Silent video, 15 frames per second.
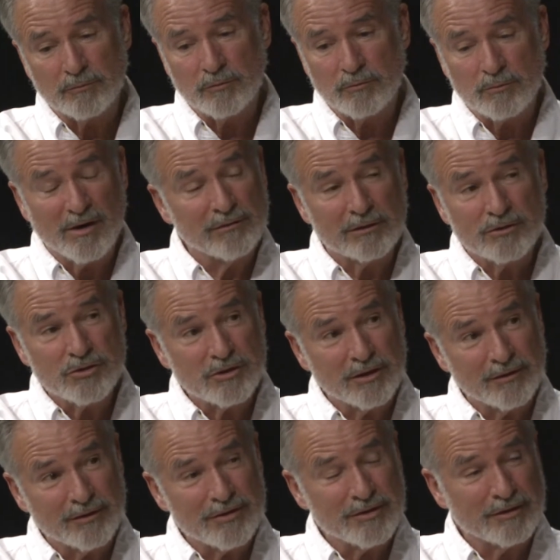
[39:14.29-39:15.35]

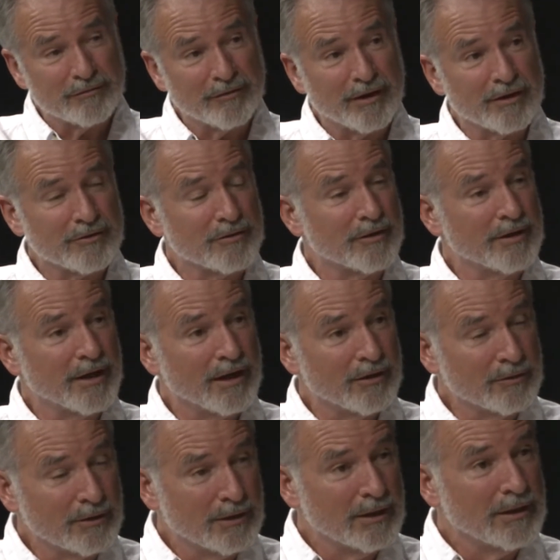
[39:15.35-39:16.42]
revolutionaries, in effect, are now
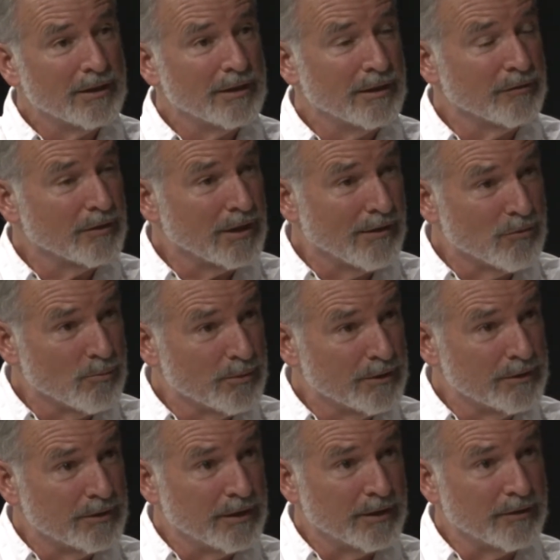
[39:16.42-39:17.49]
in the government
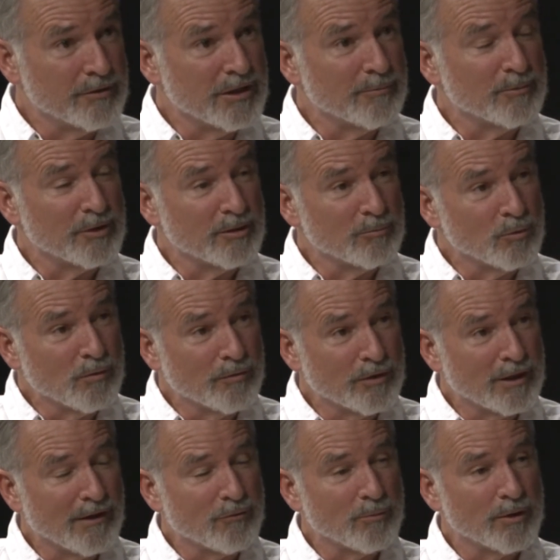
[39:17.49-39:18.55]
and attempting to move the
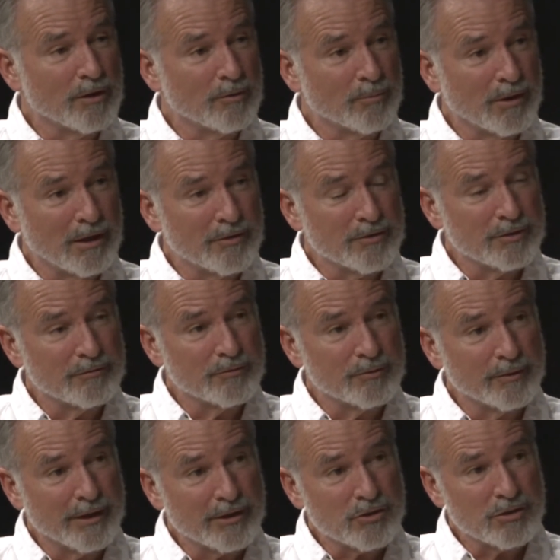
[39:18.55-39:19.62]
government in a positive
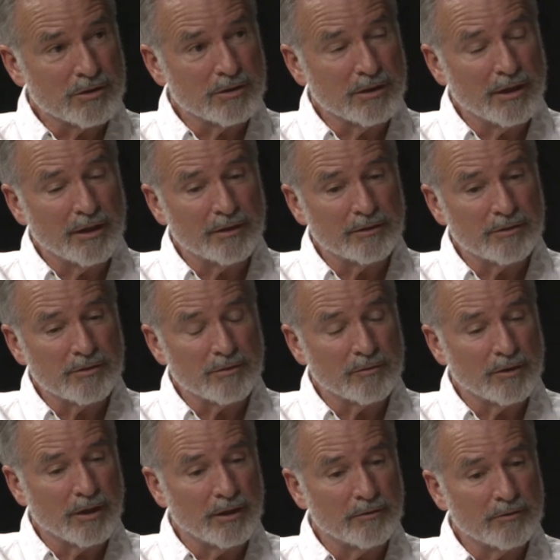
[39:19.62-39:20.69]
direction
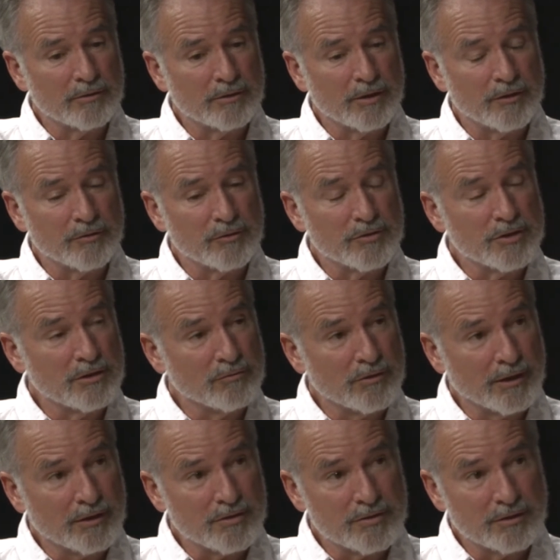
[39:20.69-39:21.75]
and to achieve
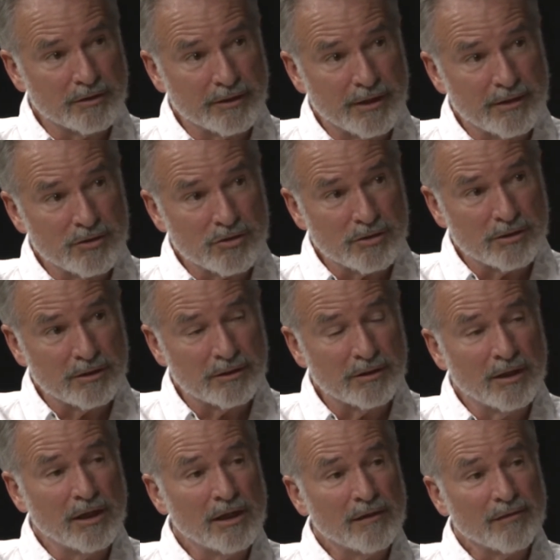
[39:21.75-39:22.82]
reconciliation. And
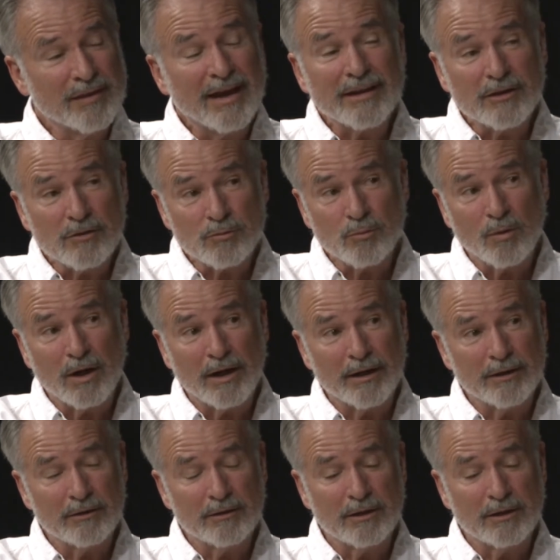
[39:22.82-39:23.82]
that is why